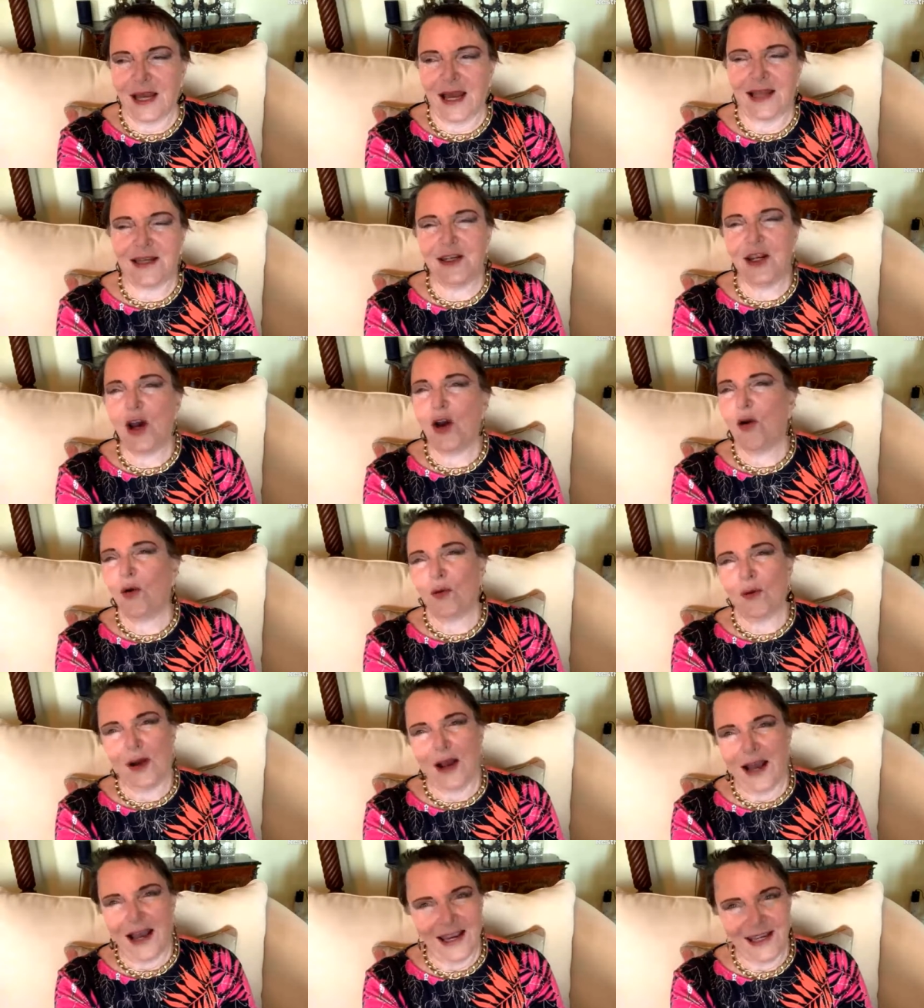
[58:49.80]
I
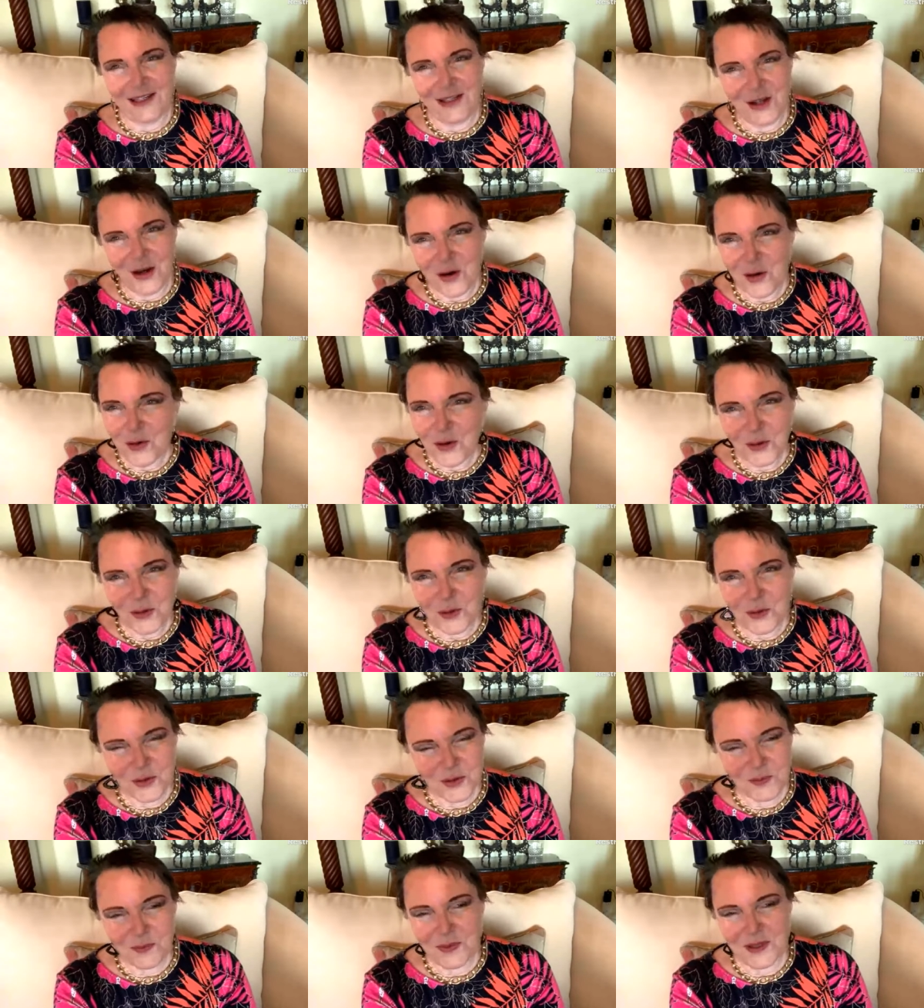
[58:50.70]
know
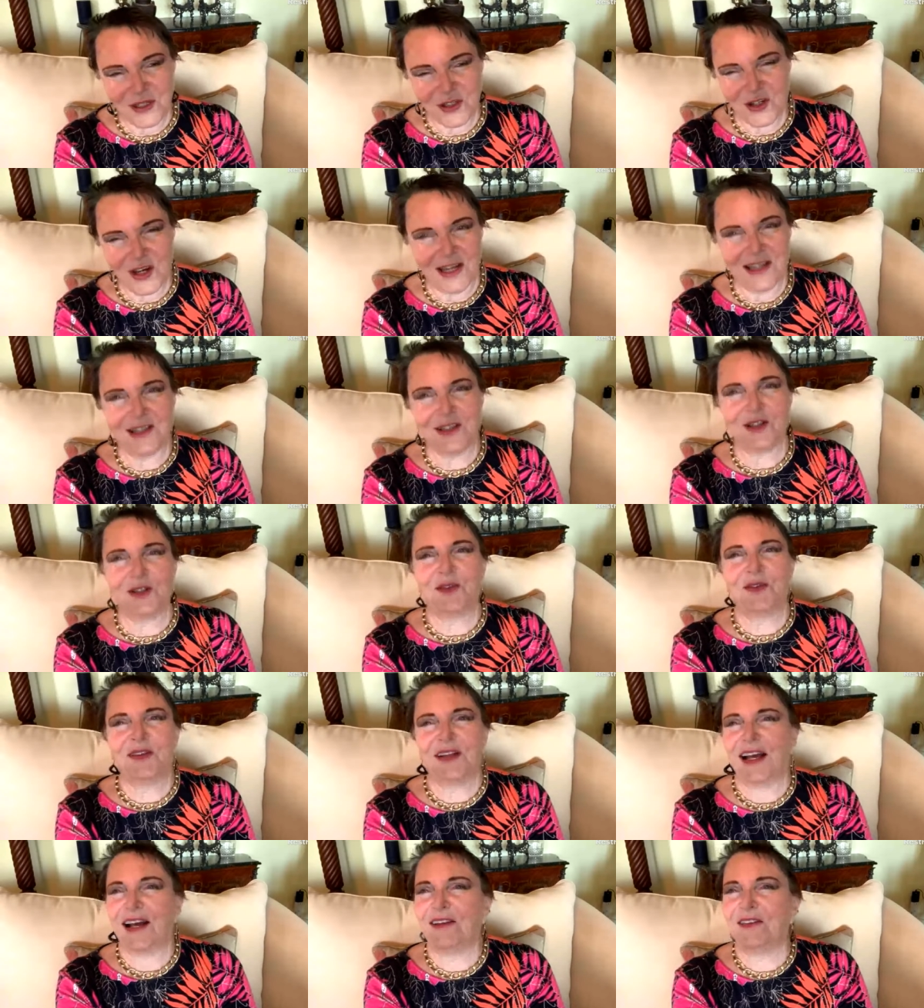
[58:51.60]
you'll be
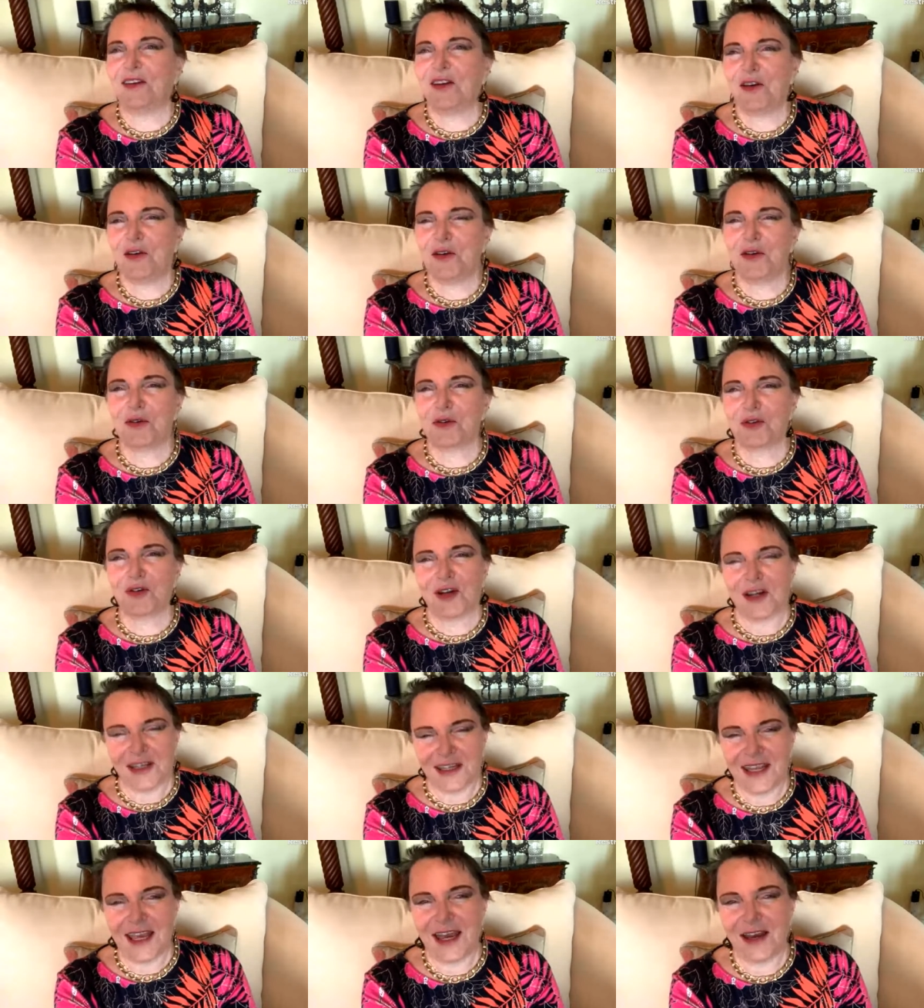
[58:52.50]
gentle. I know you'll
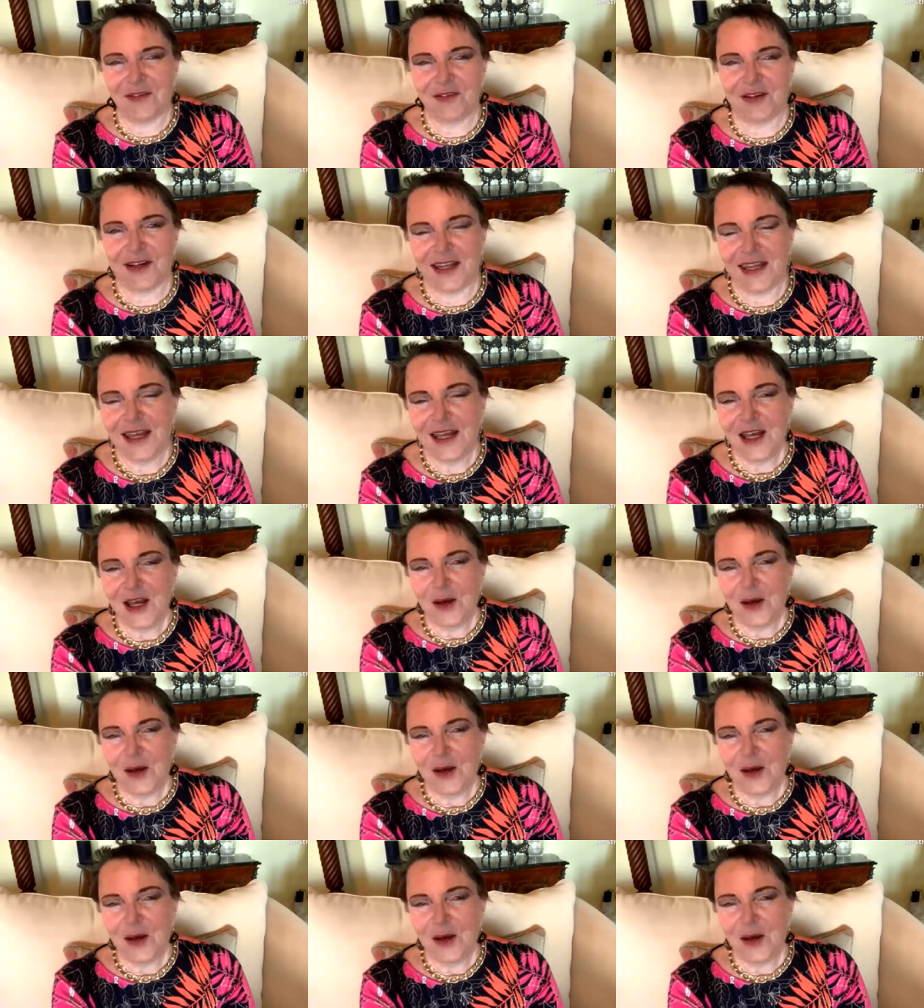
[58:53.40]
tread carefully.